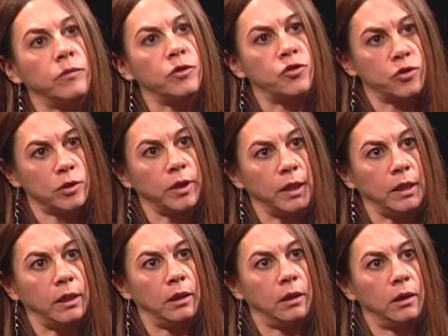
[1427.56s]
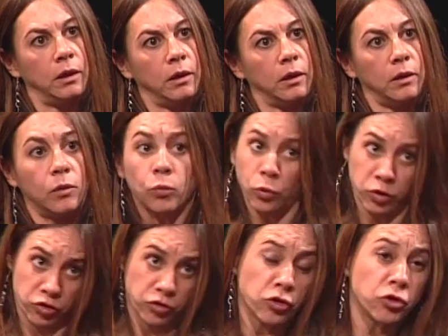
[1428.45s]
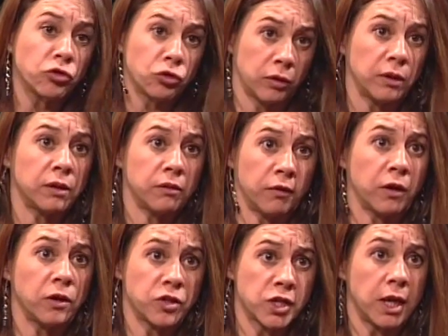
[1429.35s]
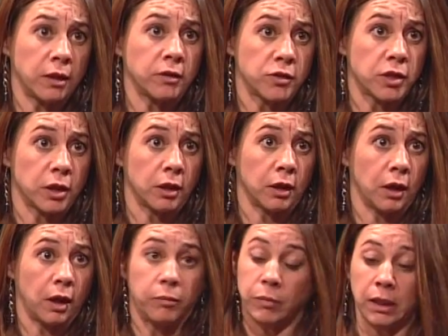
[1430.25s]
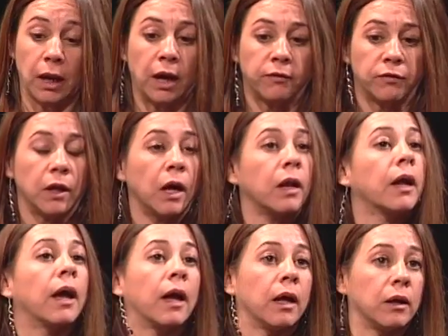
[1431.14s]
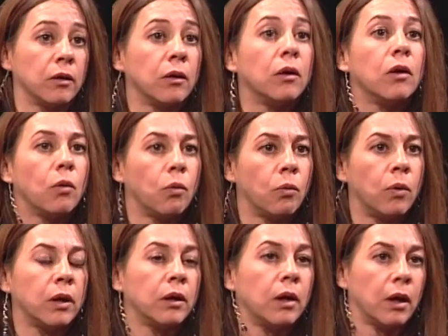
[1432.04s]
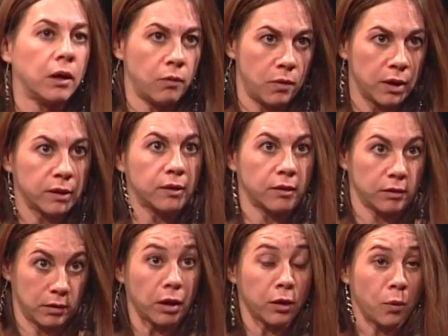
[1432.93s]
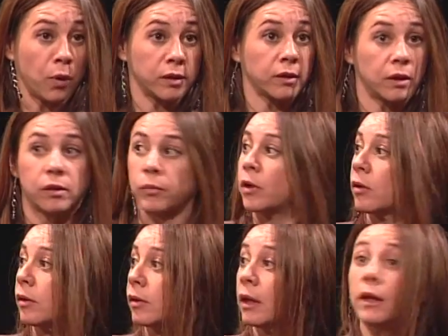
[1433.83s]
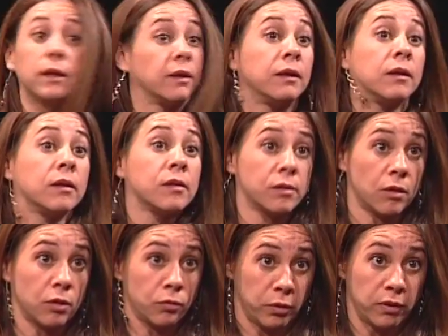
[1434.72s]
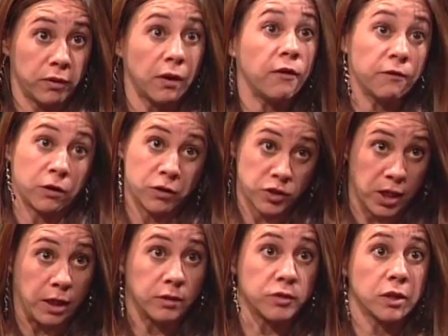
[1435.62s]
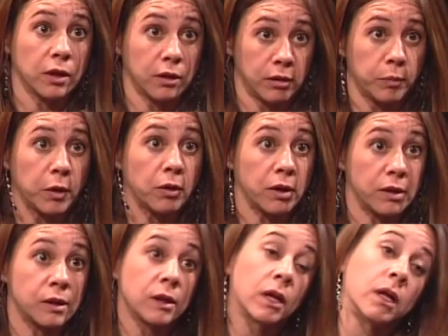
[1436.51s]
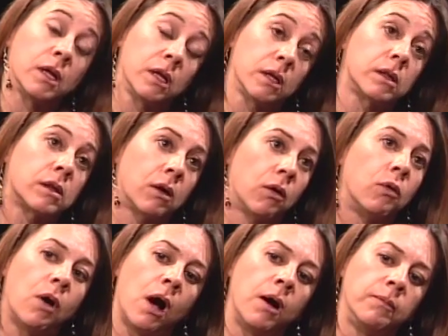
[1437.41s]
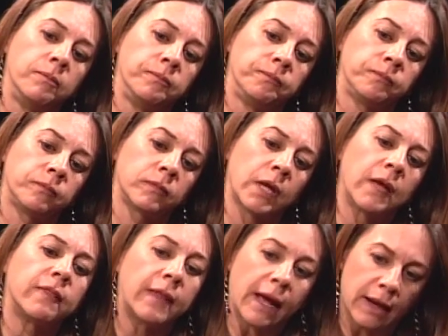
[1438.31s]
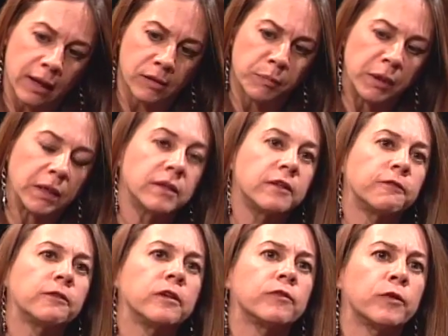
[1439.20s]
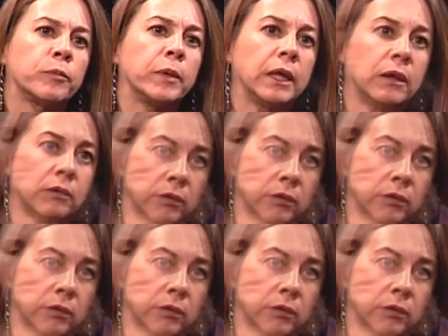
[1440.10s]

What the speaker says: journey, which usually is very challenging. I mean, I've not had one ayahuasca experience that didn't start with a very challenging experience. So that has made a difference for me.